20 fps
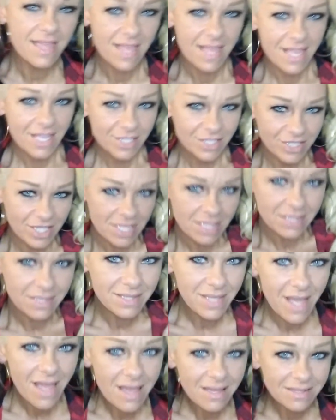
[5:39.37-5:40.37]
She's
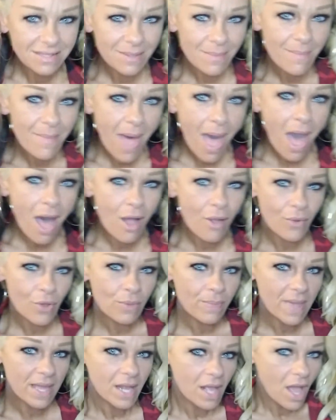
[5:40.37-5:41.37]
gone tomorrow,
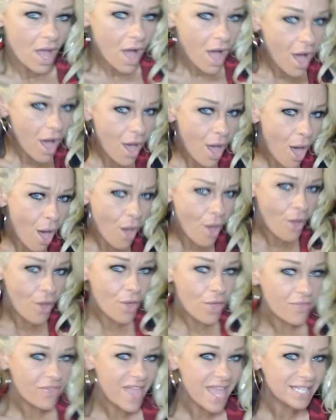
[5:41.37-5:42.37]
but
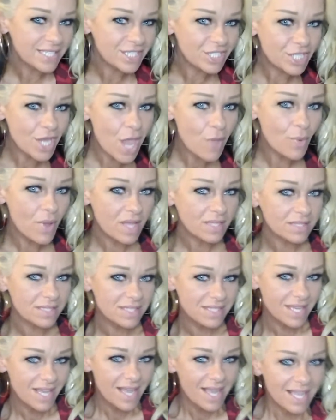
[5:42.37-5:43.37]
all that she
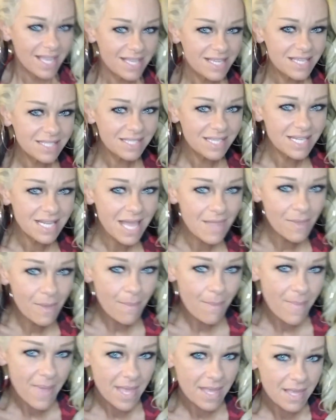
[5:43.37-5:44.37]
wants is another
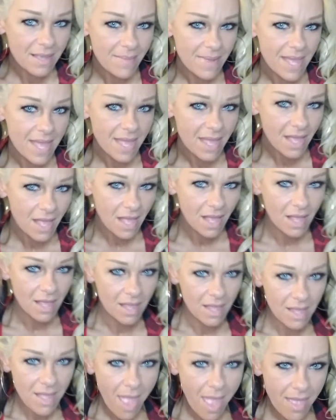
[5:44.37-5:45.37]
baby.
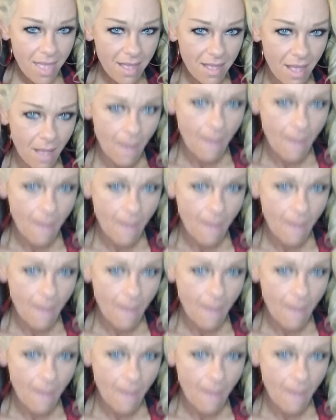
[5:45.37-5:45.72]
Hey.